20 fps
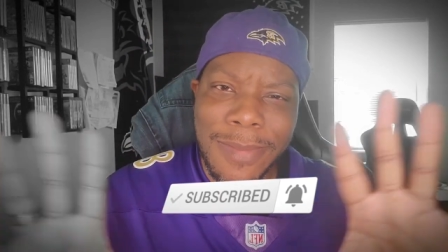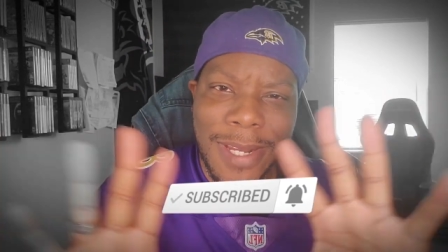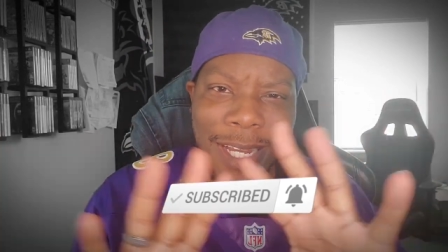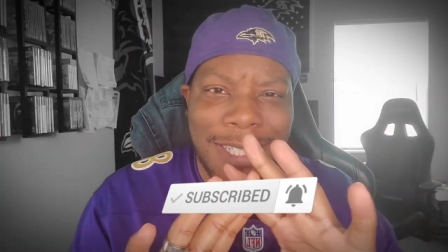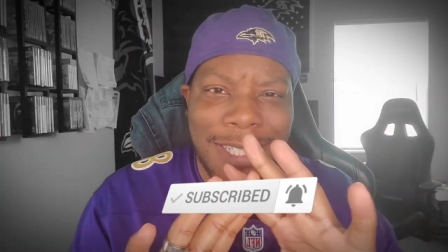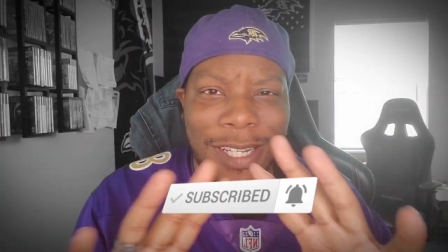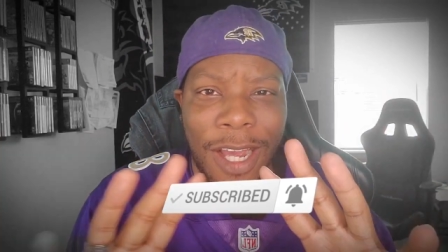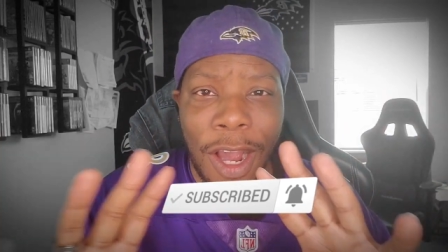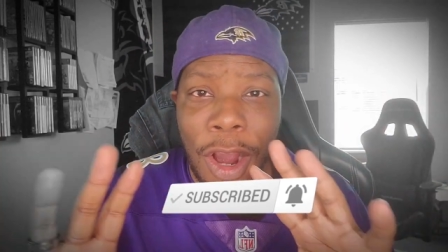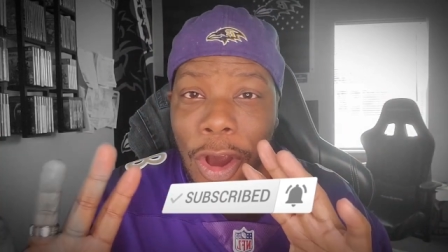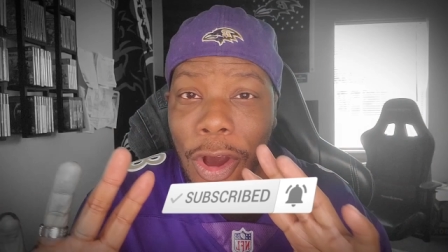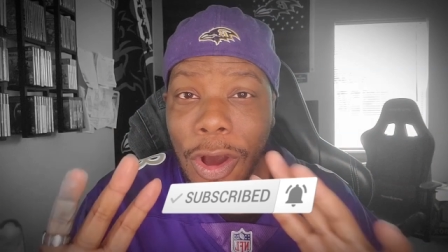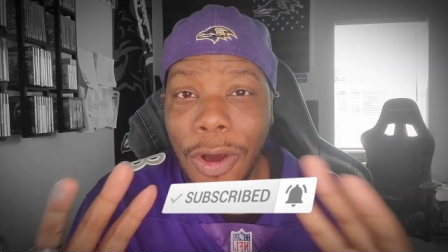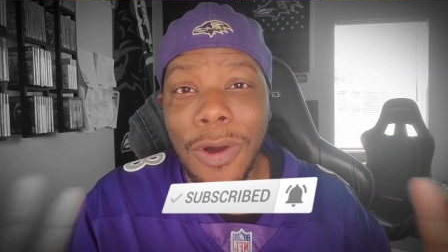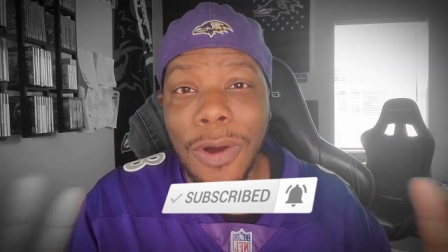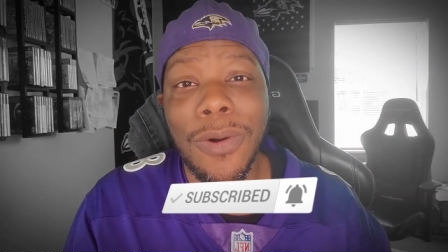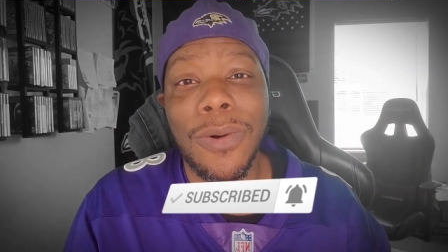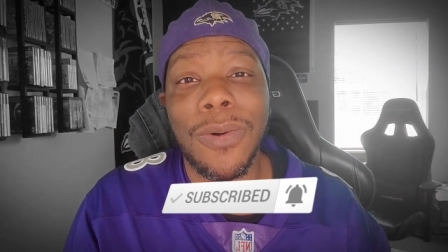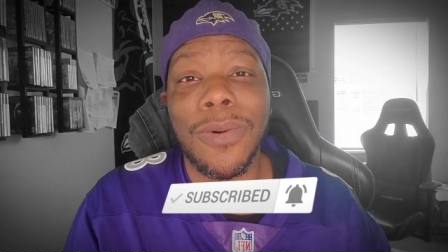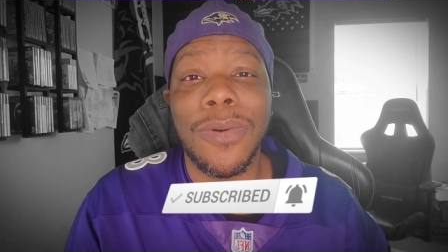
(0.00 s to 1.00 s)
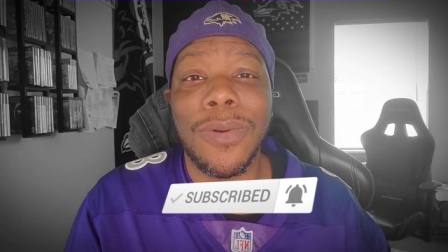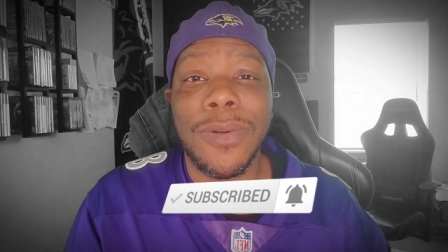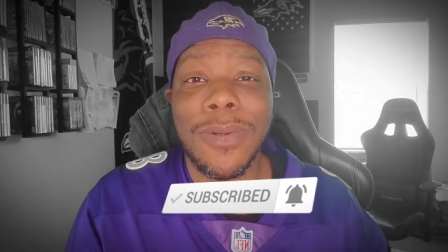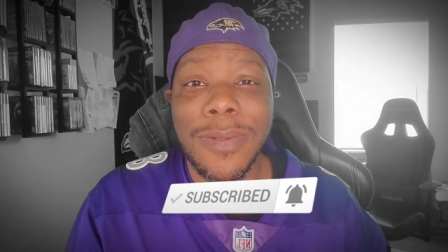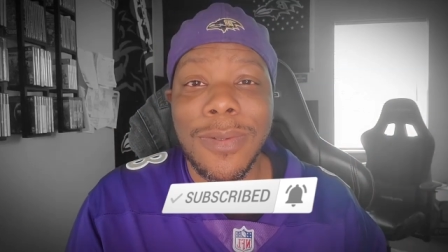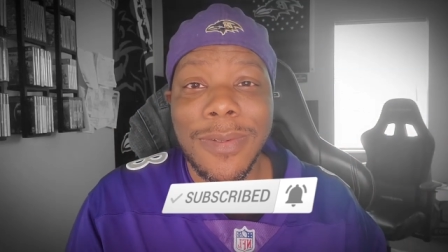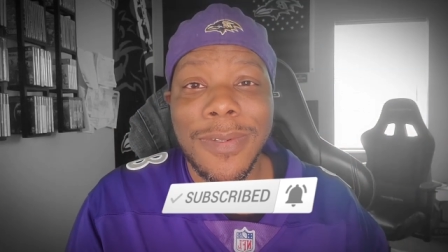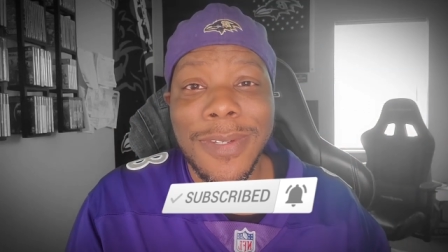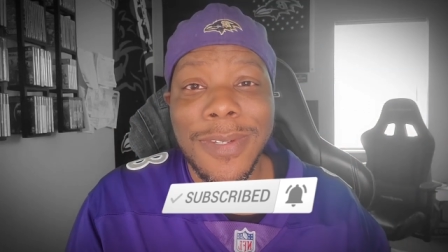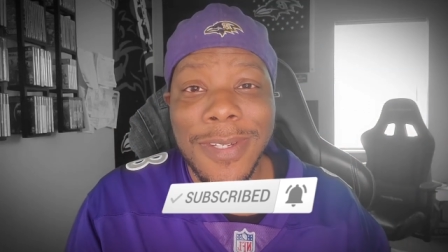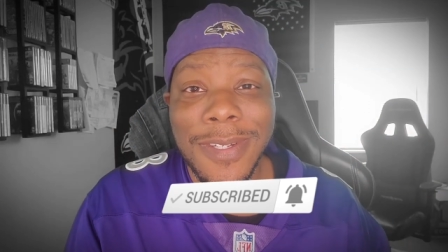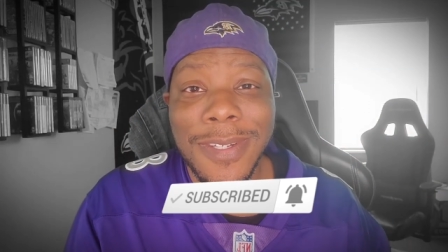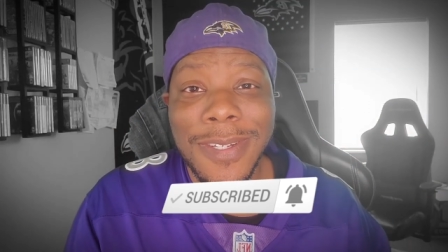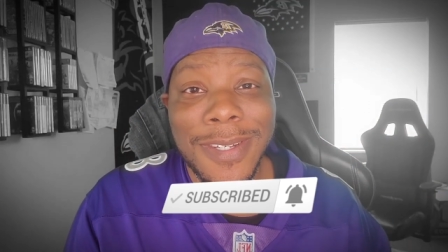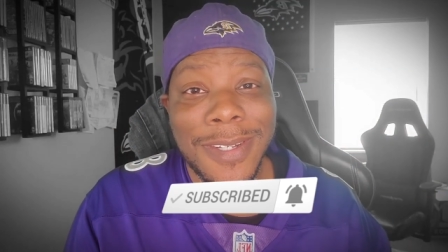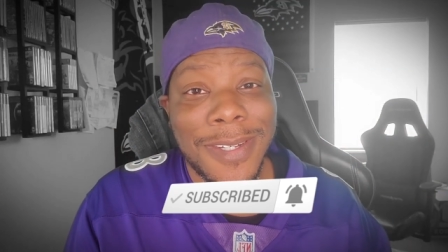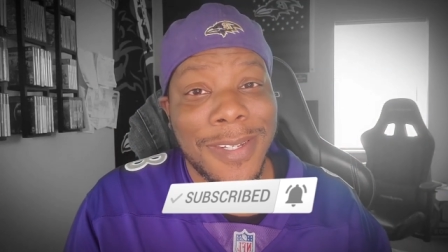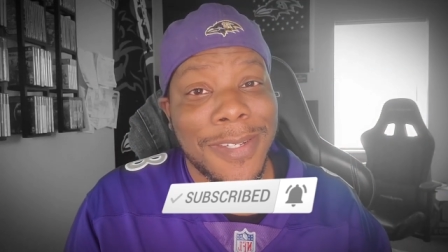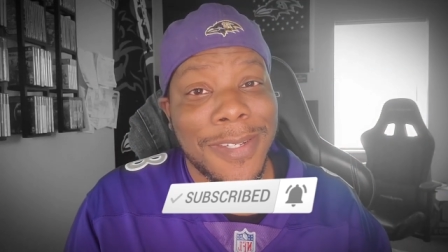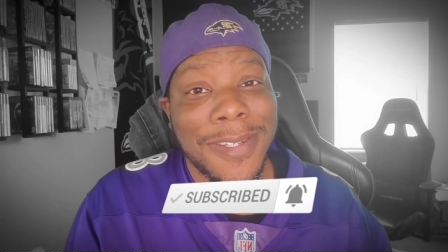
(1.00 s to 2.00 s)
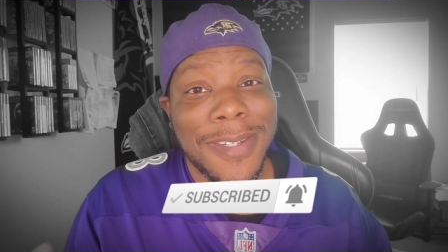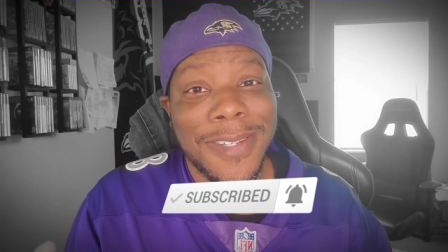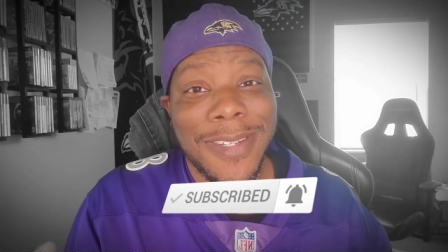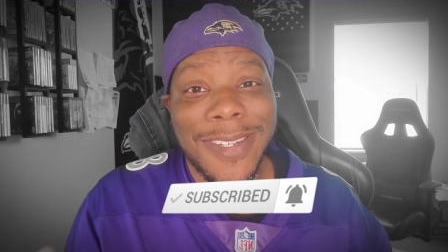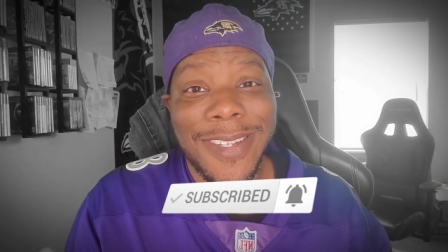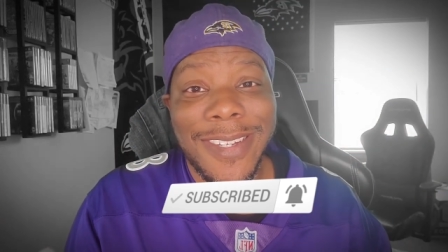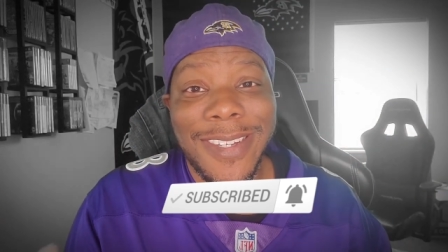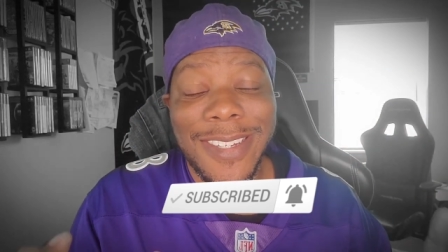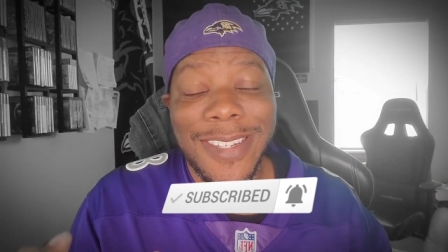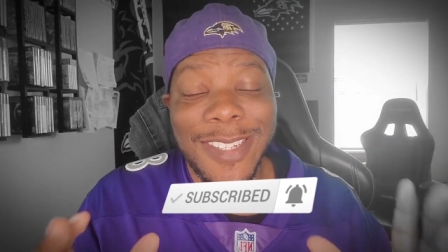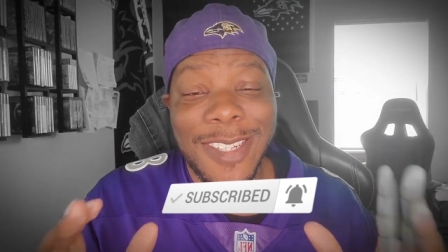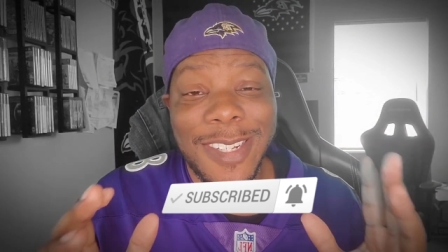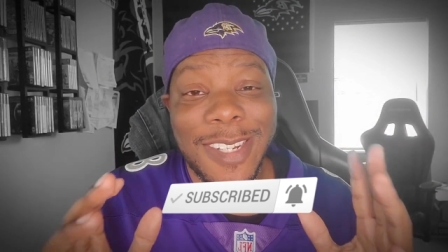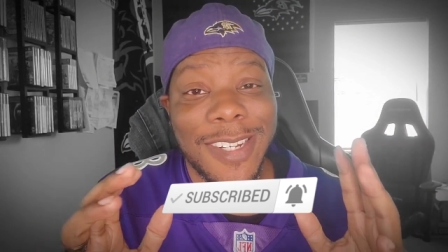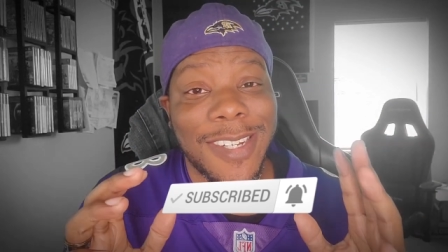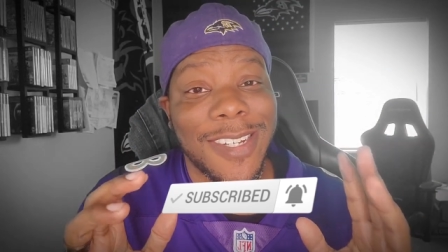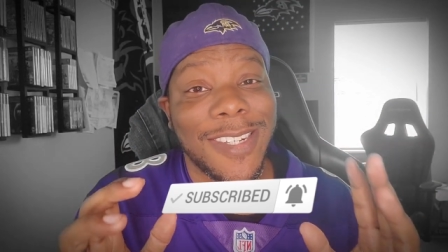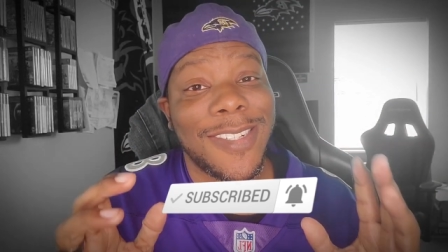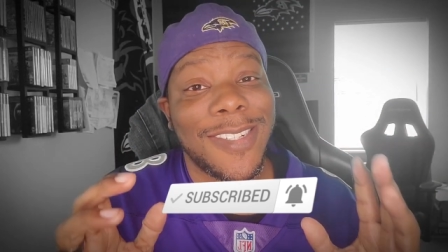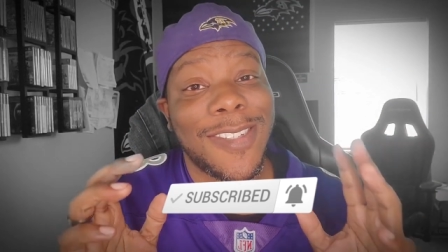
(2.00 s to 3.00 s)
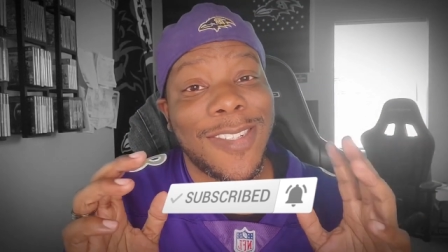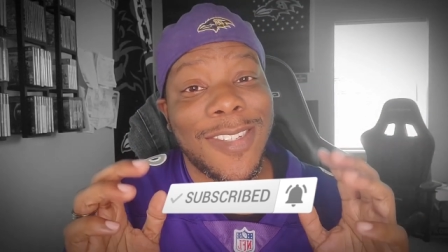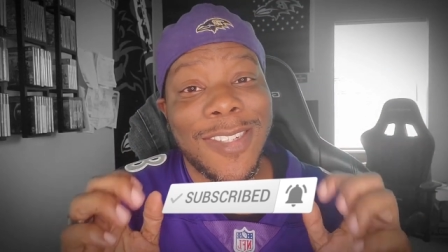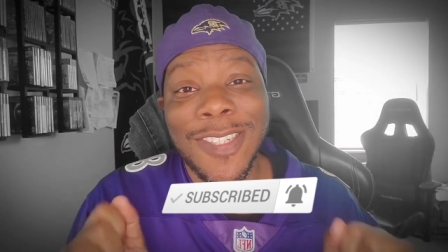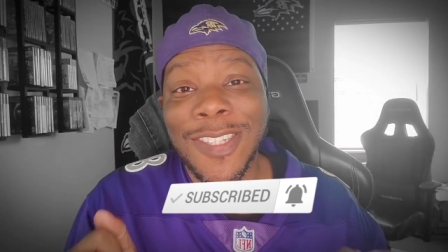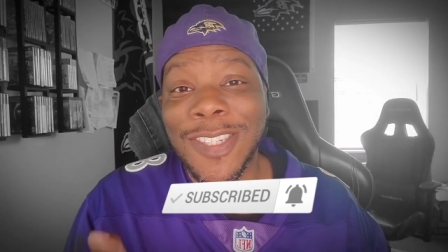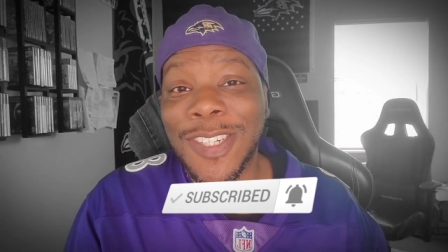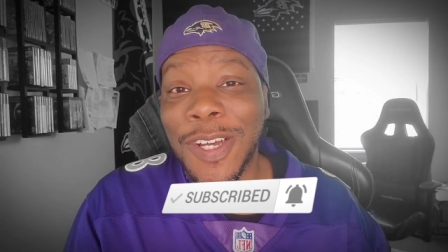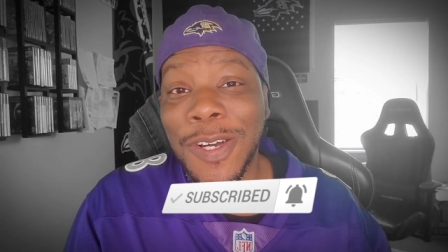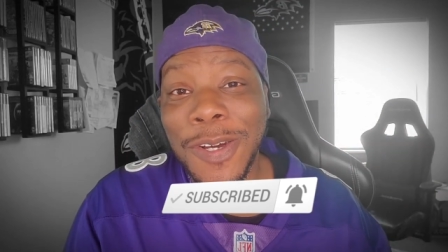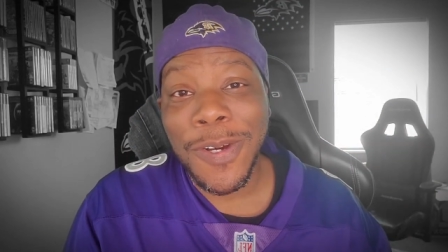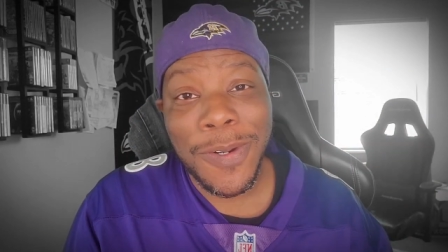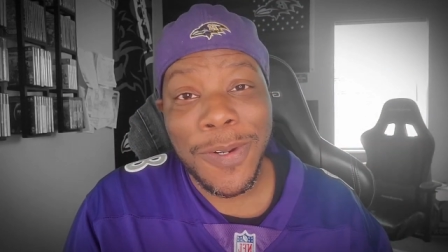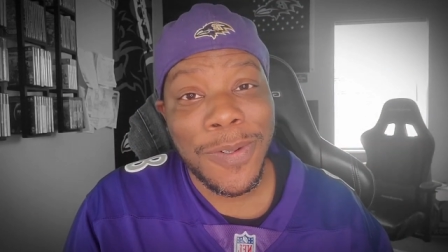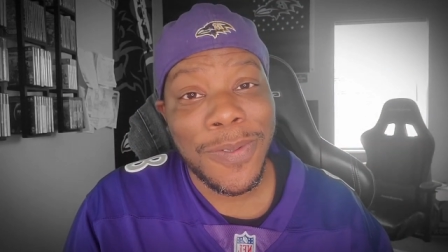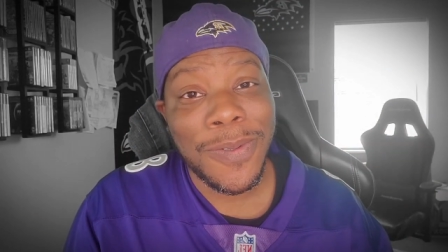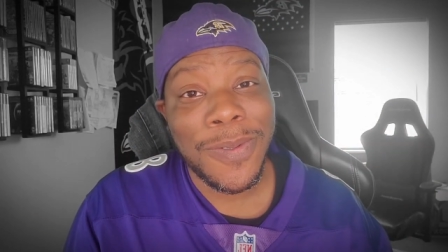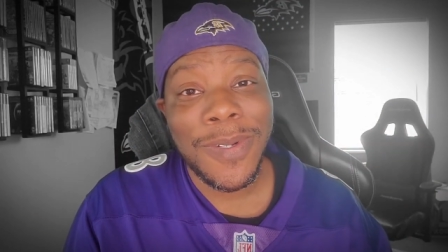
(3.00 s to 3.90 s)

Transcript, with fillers: as a whole is looking so